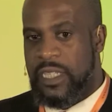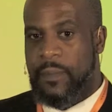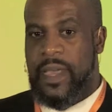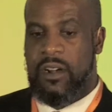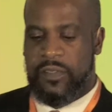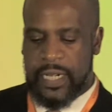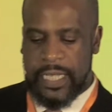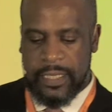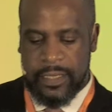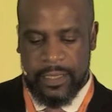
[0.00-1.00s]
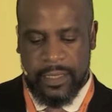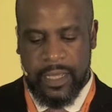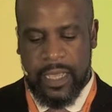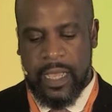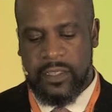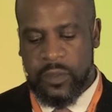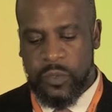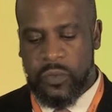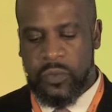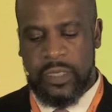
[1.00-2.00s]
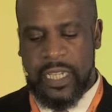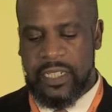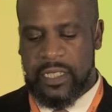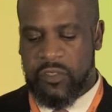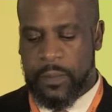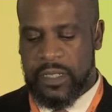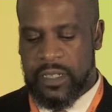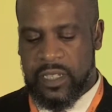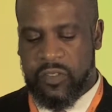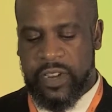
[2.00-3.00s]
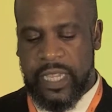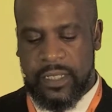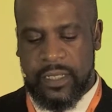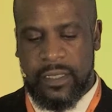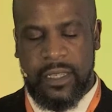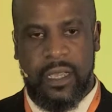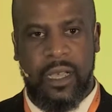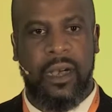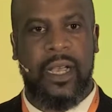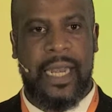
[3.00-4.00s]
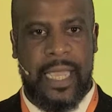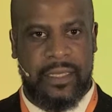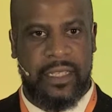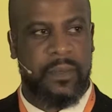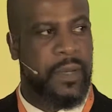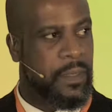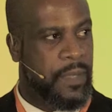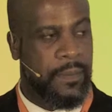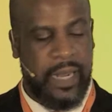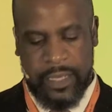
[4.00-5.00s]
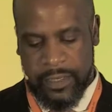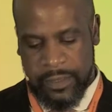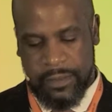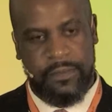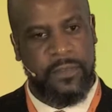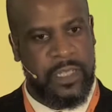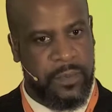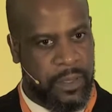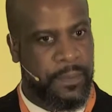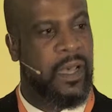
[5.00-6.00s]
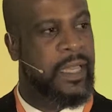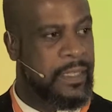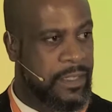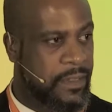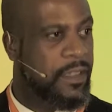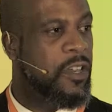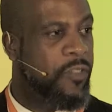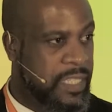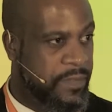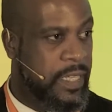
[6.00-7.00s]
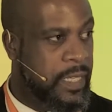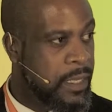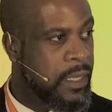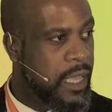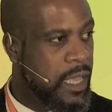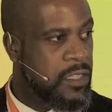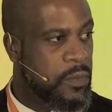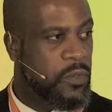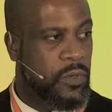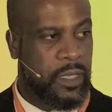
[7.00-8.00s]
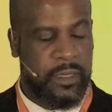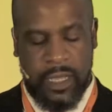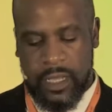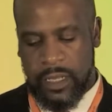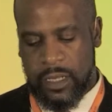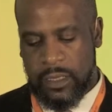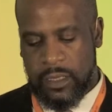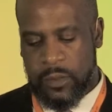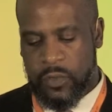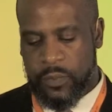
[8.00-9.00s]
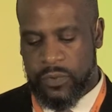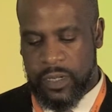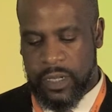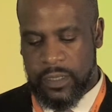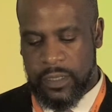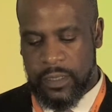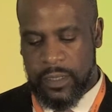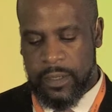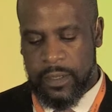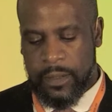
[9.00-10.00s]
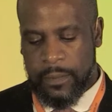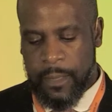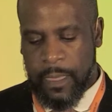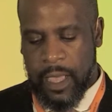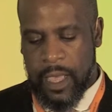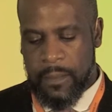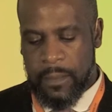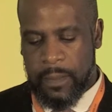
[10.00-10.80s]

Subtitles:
the power of elites as small niche distributors and creators are collected by the big players. Facebook buys aggressively smaller broadcasters. And